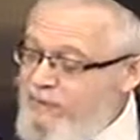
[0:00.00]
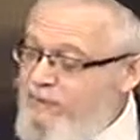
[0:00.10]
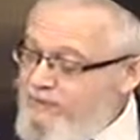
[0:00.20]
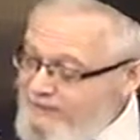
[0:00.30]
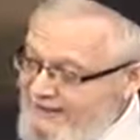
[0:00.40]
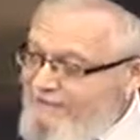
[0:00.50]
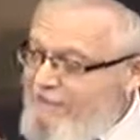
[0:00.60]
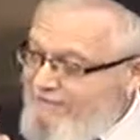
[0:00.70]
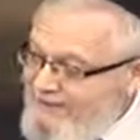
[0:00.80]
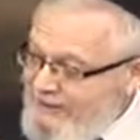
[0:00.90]
to give an
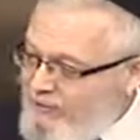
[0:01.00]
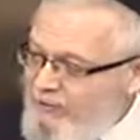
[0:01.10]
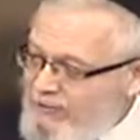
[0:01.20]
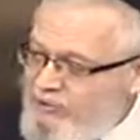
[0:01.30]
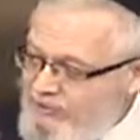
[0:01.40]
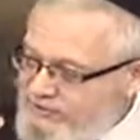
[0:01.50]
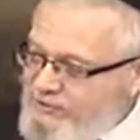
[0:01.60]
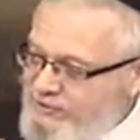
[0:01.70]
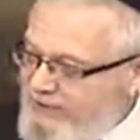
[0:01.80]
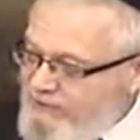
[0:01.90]
evaluation as he
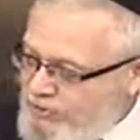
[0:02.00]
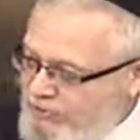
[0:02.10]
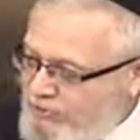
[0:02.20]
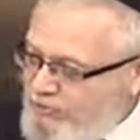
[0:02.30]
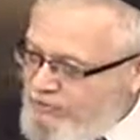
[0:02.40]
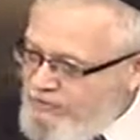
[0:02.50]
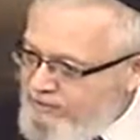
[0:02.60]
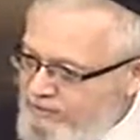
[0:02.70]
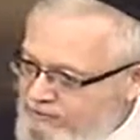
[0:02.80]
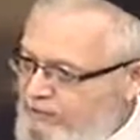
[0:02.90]
should have a share in the world to
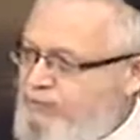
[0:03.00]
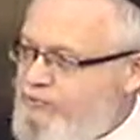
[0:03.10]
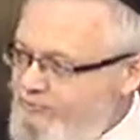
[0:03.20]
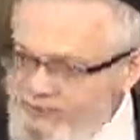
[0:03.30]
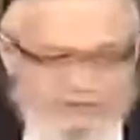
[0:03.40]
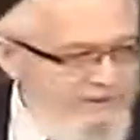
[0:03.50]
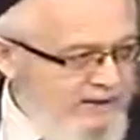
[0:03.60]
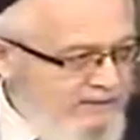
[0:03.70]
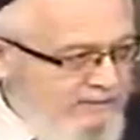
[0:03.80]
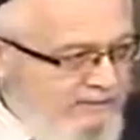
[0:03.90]
come. So who's Rabbi Yosef ben
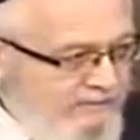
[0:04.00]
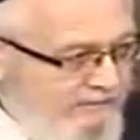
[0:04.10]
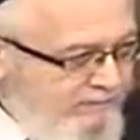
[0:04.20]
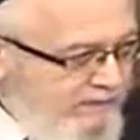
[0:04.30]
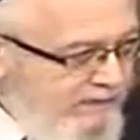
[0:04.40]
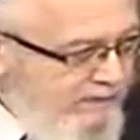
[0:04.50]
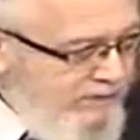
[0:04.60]
Kisma? So we're